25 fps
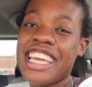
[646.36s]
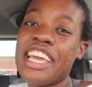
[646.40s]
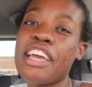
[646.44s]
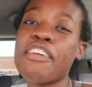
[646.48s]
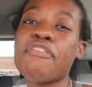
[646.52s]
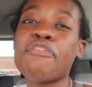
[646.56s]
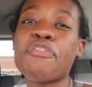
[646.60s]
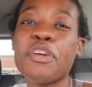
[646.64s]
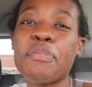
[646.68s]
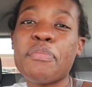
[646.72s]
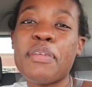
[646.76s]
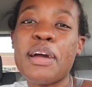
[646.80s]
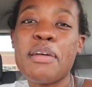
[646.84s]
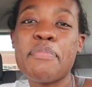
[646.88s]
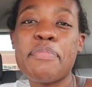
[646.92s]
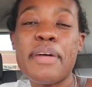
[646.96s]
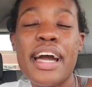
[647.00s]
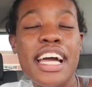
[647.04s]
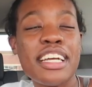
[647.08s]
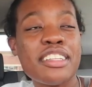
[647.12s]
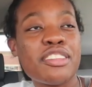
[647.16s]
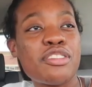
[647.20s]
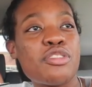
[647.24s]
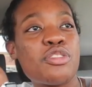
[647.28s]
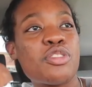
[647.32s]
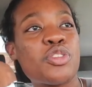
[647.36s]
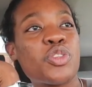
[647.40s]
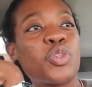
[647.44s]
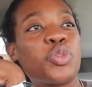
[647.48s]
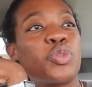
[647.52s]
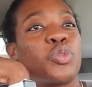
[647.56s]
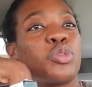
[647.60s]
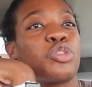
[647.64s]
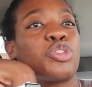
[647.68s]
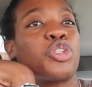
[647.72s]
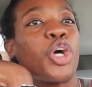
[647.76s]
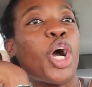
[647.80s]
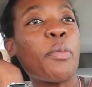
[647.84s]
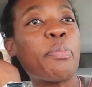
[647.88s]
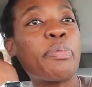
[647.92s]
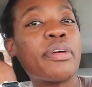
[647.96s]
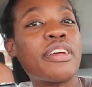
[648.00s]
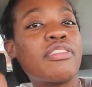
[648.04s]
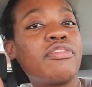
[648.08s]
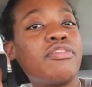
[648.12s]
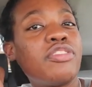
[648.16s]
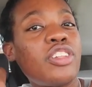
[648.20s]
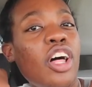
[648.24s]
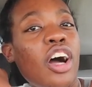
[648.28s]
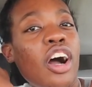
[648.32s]
it for my back to school
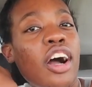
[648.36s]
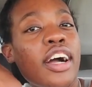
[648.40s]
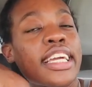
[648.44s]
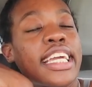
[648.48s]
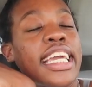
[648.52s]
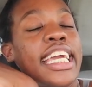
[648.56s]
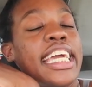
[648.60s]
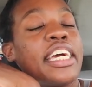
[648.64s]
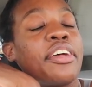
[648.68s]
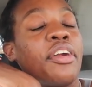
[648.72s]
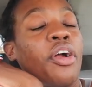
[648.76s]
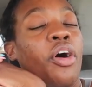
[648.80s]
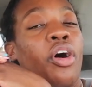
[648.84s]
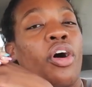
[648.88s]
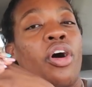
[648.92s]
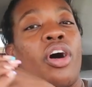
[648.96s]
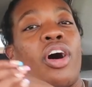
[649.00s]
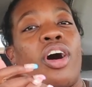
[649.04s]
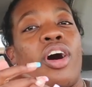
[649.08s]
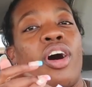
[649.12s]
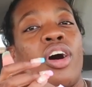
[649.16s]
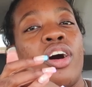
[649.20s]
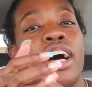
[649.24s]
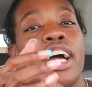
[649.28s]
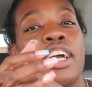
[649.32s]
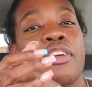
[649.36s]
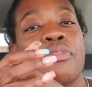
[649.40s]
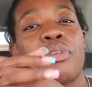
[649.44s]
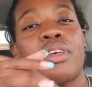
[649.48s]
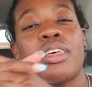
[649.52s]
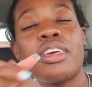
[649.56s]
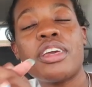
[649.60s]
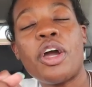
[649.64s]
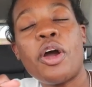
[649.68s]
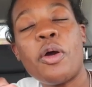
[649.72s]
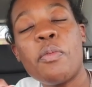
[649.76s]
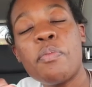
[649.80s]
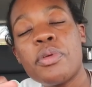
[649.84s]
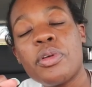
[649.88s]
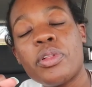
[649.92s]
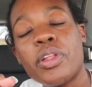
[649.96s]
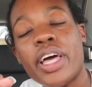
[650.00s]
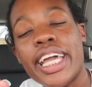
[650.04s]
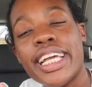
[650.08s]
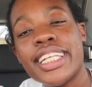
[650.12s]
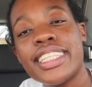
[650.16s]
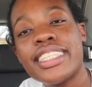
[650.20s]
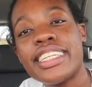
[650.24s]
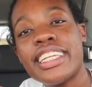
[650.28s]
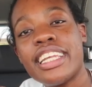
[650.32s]
shopping vlog and haul. I really hope you
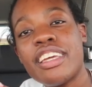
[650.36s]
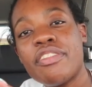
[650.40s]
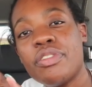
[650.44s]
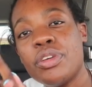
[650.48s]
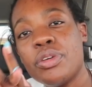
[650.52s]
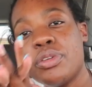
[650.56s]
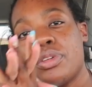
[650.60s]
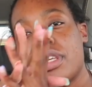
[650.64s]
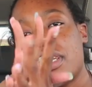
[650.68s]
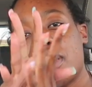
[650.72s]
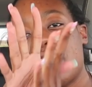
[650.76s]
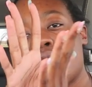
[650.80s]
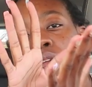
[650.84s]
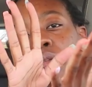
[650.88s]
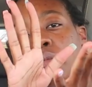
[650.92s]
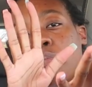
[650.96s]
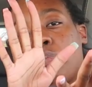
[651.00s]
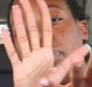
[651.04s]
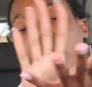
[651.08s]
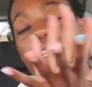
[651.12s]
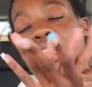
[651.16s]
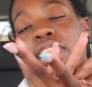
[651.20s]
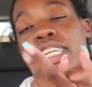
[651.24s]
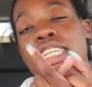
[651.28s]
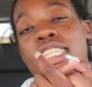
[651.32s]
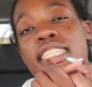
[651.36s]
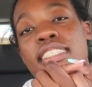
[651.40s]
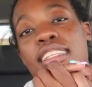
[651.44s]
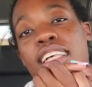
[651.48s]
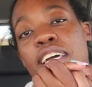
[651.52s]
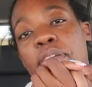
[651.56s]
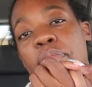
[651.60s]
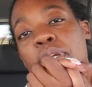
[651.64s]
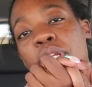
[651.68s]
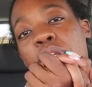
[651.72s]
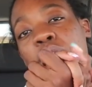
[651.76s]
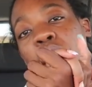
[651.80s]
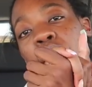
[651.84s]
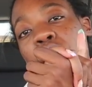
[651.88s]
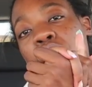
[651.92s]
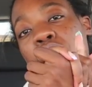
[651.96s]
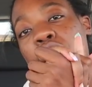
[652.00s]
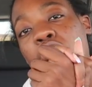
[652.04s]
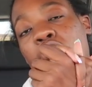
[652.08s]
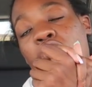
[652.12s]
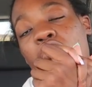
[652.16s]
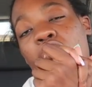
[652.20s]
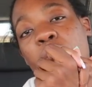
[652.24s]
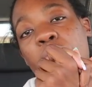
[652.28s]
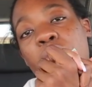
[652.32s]
liked it. If you did, please let me know in the
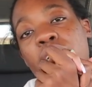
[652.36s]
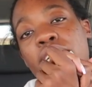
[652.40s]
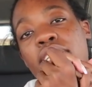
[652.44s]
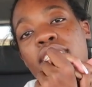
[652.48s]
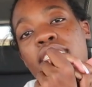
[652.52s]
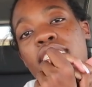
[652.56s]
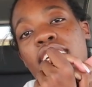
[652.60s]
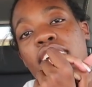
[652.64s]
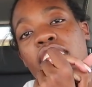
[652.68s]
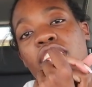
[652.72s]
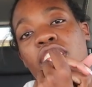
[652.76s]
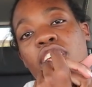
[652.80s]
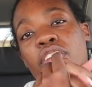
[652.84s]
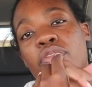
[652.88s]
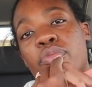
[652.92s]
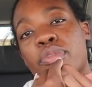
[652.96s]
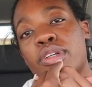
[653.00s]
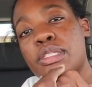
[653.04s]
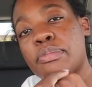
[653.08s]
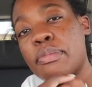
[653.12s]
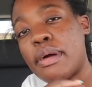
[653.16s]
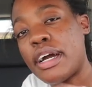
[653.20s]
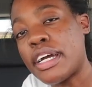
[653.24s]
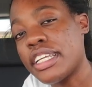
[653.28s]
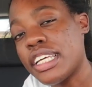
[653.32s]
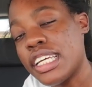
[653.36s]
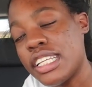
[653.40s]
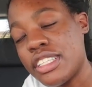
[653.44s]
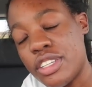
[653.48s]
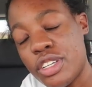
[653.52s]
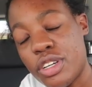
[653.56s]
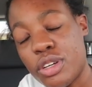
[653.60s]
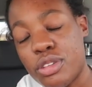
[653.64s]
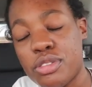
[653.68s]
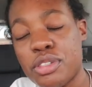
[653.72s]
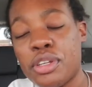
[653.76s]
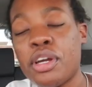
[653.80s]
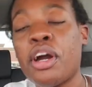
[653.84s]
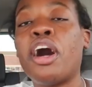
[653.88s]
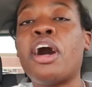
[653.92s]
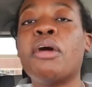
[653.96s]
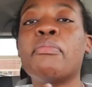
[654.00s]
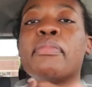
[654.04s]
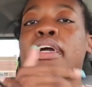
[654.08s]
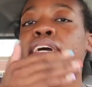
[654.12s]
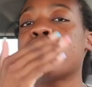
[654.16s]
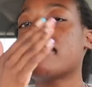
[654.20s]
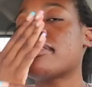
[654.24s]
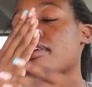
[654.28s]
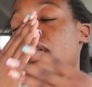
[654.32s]
comments. I love responding to y'all's
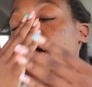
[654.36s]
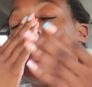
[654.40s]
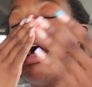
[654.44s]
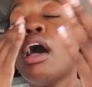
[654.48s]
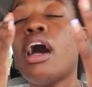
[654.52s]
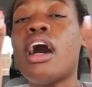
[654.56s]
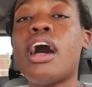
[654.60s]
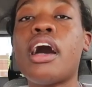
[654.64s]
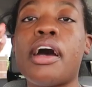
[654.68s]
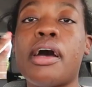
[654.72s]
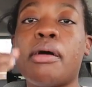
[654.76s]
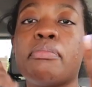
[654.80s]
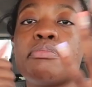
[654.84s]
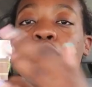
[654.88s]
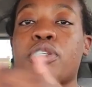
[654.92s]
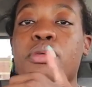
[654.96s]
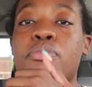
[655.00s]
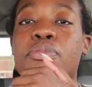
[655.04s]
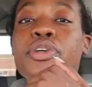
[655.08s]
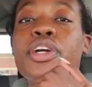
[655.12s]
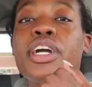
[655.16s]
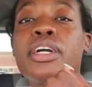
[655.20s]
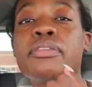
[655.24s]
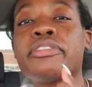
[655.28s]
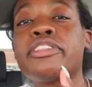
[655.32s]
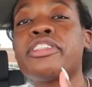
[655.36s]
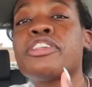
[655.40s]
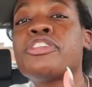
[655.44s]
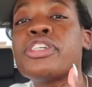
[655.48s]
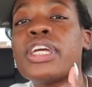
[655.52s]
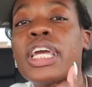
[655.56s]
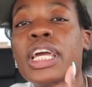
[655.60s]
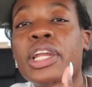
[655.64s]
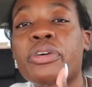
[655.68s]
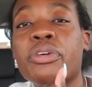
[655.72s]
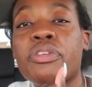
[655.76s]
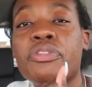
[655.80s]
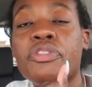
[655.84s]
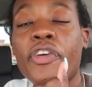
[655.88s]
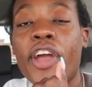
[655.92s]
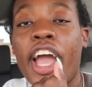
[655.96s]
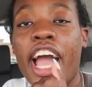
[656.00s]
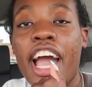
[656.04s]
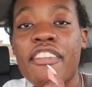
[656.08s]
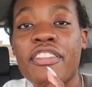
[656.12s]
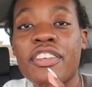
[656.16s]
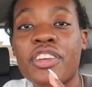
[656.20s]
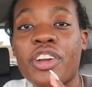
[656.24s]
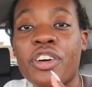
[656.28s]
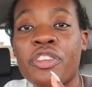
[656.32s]
comments. Um, subscribe to this channel if you
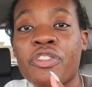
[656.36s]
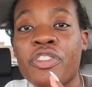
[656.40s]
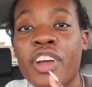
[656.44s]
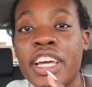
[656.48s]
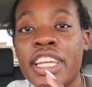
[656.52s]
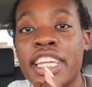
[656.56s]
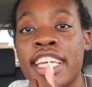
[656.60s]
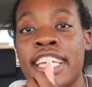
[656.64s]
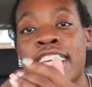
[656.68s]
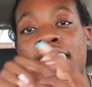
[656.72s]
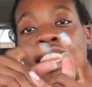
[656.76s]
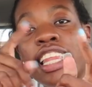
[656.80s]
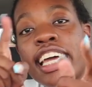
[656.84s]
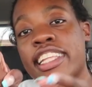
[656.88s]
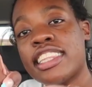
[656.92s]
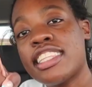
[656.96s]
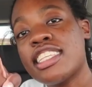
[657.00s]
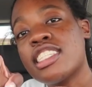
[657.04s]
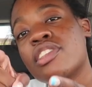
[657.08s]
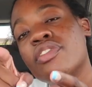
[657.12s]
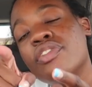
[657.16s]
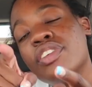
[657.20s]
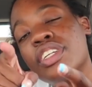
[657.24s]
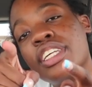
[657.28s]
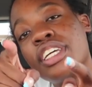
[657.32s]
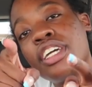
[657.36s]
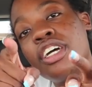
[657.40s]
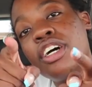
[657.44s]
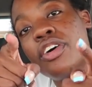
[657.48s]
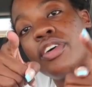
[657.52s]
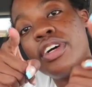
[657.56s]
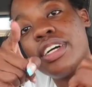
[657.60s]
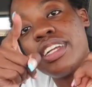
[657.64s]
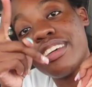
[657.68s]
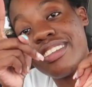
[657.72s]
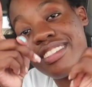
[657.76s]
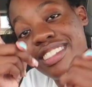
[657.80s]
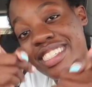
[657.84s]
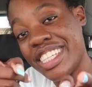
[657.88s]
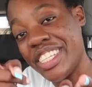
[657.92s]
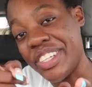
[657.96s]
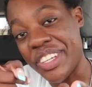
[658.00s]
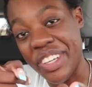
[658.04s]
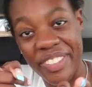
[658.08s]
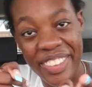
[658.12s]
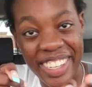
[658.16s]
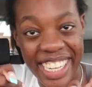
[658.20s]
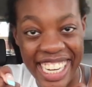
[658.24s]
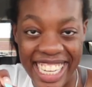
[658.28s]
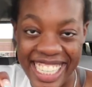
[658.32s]
haven't already. Like this video and I'll see you
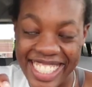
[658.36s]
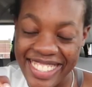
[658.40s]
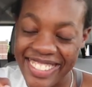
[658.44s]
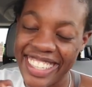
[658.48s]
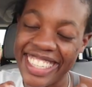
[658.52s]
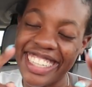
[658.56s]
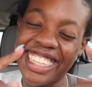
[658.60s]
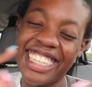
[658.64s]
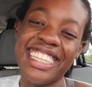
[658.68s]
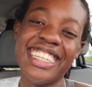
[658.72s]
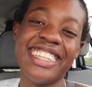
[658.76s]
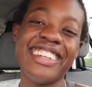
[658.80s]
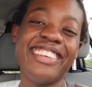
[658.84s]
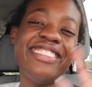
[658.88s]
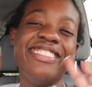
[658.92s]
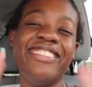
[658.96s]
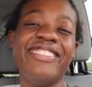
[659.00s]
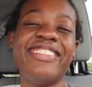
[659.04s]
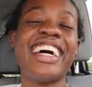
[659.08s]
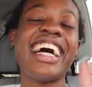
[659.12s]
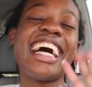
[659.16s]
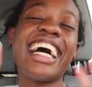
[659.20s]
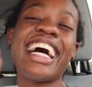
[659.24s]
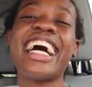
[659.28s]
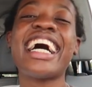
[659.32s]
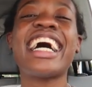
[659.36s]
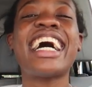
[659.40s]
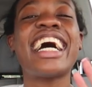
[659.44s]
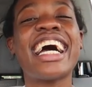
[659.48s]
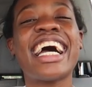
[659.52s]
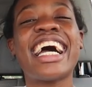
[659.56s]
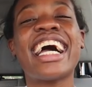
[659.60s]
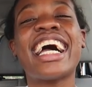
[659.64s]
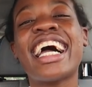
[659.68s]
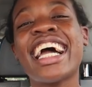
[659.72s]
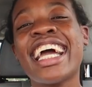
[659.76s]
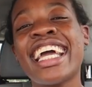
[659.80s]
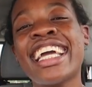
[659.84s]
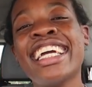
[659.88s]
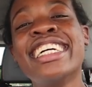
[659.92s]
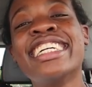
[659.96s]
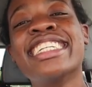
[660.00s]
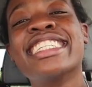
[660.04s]
in the next one. Bye!